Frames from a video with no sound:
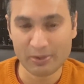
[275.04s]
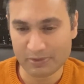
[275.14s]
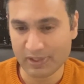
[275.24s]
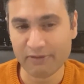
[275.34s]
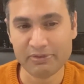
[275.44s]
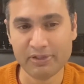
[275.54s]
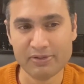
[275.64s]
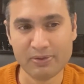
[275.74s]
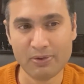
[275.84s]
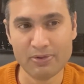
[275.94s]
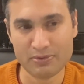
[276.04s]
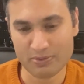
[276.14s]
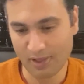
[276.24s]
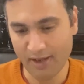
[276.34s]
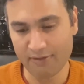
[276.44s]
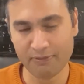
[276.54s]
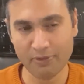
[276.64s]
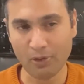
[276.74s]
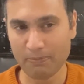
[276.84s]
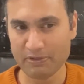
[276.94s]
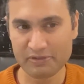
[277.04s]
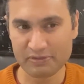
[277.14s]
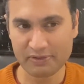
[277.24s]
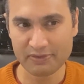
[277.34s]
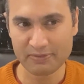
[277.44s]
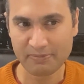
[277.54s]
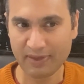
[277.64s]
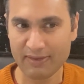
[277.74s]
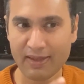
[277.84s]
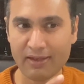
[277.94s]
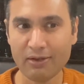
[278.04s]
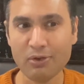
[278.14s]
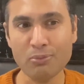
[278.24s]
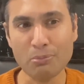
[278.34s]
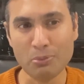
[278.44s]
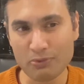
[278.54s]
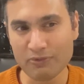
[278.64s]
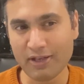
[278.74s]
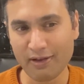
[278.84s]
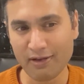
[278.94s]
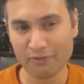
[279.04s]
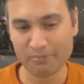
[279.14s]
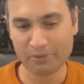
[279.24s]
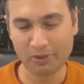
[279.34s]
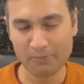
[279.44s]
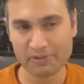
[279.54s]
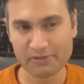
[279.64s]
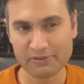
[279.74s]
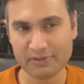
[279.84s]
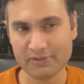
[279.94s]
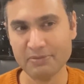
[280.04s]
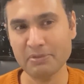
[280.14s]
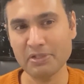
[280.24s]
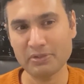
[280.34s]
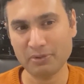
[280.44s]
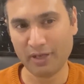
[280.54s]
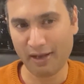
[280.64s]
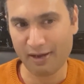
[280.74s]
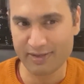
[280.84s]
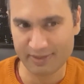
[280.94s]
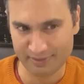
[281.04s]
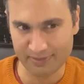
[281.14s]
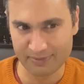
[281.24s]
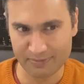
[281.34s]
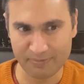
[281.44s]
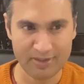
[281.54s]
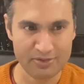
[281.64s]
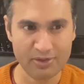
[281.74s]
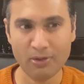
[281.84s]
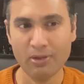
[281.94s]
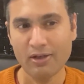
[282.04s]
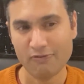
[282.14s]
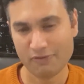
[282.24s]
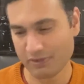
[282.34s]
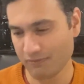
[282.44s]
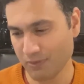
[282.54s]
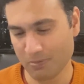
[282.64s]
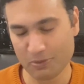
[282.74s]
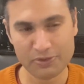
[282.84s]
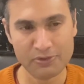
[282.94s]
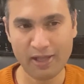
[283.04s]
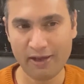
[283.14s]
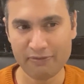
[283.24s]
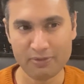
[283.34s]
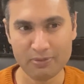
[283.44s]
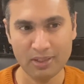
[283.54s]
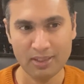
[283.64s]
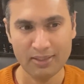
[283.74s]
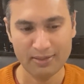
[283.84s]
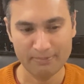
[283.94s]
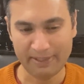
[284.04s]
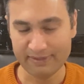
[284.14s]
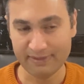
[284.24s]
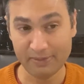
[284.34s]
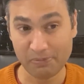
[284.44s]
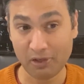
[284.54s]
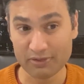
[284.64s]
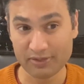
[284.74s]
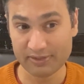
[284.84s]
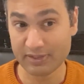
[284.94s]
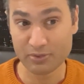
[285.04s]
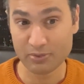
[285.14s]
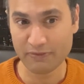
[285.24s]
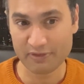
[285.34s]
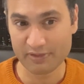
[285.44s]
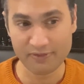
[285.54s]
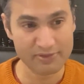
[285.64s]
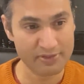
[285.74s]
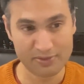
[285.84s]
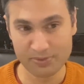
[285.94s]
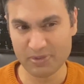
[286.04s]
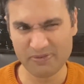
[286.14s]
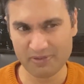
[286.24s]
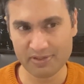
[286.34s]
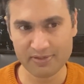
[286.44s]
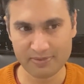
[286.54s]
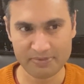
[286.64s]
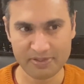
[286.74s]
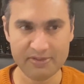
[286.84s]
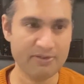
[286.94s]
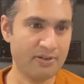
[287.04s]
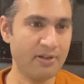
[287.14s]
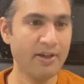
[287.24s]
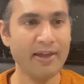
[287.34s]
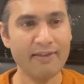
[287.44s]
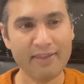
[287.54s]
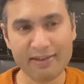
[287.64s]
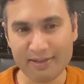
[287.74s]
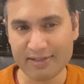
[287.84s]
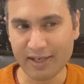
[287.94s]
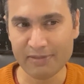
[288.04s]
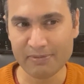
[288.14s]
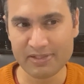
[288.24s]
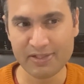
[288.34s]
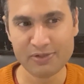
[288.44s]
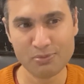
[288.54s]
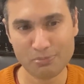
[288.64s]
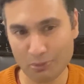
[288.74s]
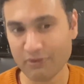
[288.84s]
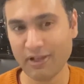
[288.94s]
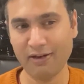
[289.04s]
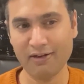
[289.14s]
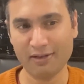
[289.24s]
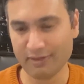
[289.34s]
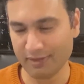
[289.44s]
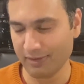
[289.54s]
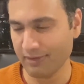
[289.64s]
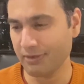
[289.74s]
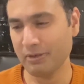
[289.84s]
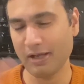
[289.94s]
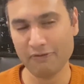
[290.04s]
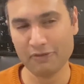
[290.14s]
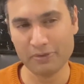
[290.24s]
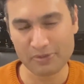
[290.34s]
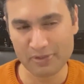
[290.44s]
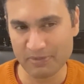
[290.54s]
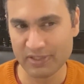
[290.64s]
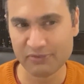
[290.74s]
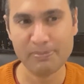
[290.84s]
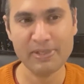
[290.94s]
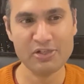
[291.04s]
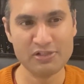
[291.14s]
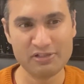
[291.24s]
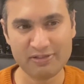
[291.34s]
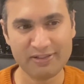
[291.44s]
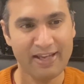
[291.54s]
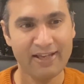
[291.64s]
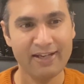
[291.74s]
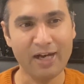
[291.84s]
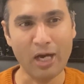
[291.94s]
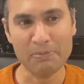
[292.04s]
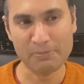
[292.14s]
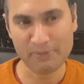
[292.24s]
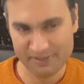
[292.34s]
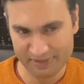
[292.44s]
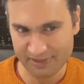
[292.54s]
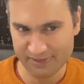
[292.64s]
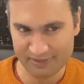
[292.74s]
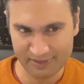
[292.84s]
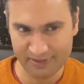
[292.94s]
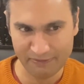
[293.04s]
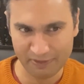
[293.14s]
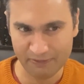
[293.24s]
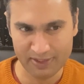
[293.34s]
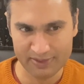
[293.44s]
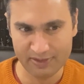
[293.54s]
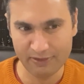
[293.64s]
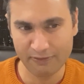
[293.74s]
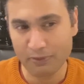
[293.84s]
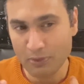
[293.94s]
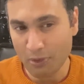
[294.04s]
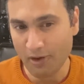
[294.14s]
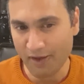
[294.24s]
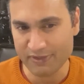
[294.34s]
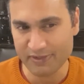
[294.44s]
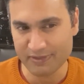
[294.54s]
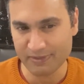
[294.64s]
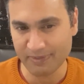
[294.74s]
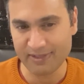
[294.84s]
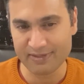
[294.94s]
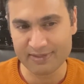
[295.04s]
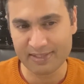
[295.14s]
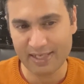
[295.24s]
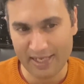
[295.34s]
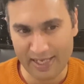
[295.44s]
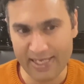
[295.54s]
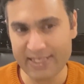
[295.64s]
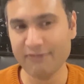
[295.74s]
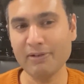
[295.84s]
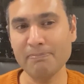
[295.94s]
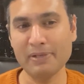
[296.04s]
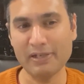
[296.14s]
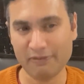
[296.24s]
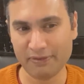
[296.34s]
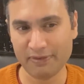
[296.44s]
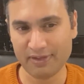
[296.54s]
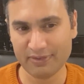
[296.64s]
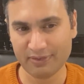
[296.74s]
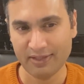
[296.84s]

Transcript: outside of SingleStore is to have an operational system and then you move the data from the operational system into an analytic system. And so first and foremost, you'd have to basically process in two different services, two different systems, etc. And then the time it takes to move the data and then you'd have to do some transformation, optimize it in a certain different way, etc. If you don't have a system that is natively built for this,